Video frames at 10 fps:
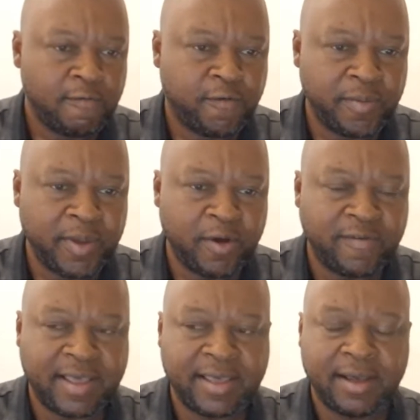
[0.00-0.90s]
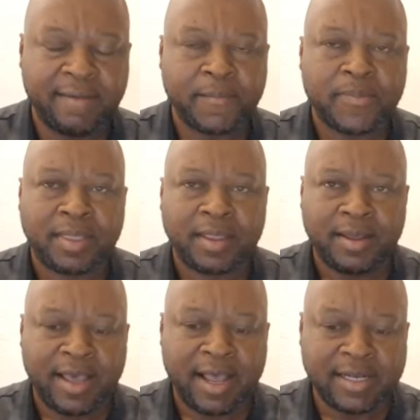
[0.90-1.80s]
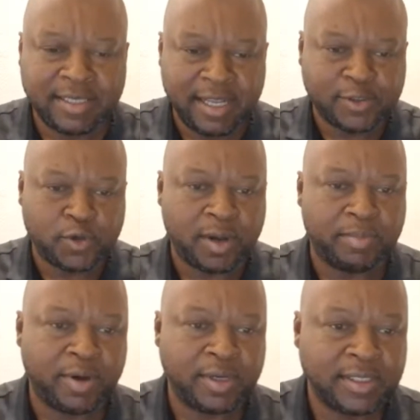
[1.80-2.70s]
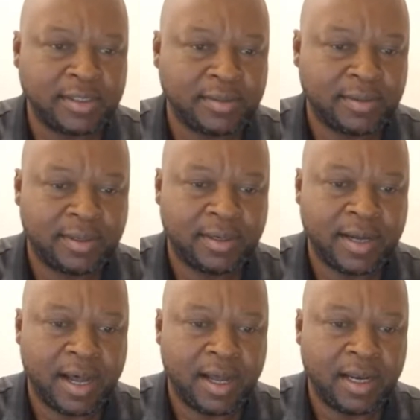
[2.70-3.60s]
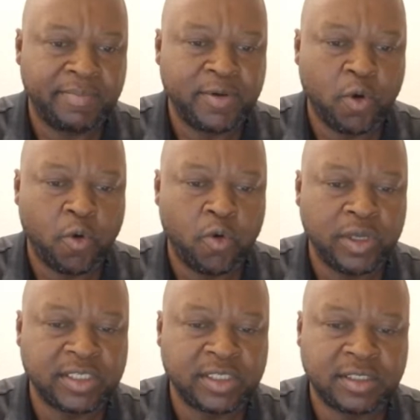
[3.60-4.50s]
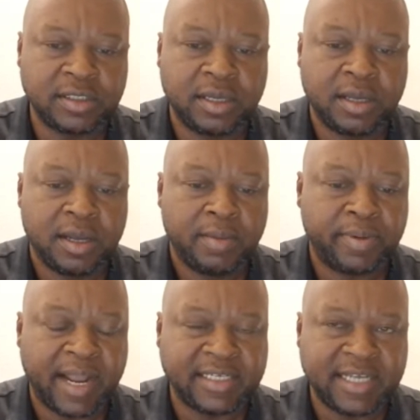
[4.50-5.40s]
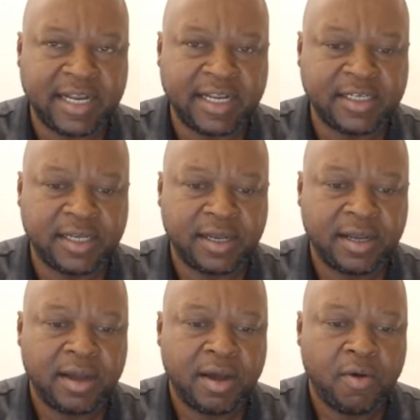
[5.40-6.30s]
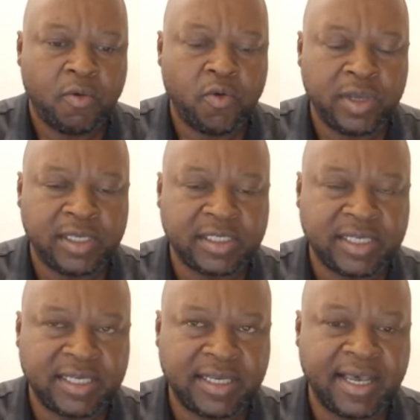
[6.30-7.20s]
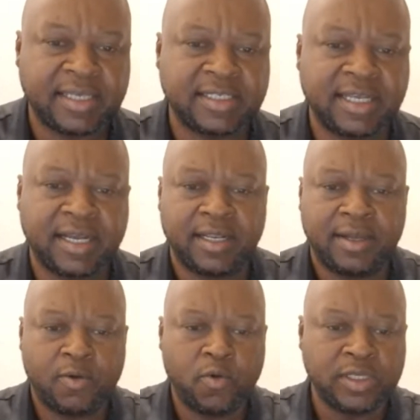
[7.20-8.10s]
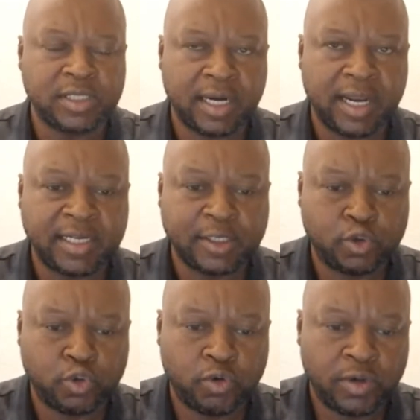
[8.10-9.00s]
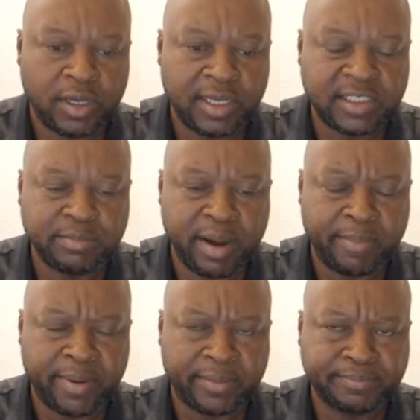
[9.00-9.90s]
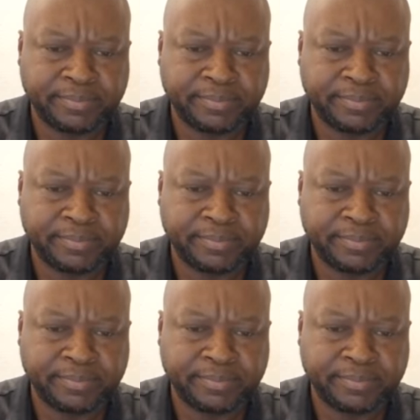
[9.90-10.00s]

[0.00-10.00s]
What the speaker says: Phone me over here and let's talk about it. Let me know who is Bright Nyanete. Who is he exactly? Who is he related to in Zimbabwe?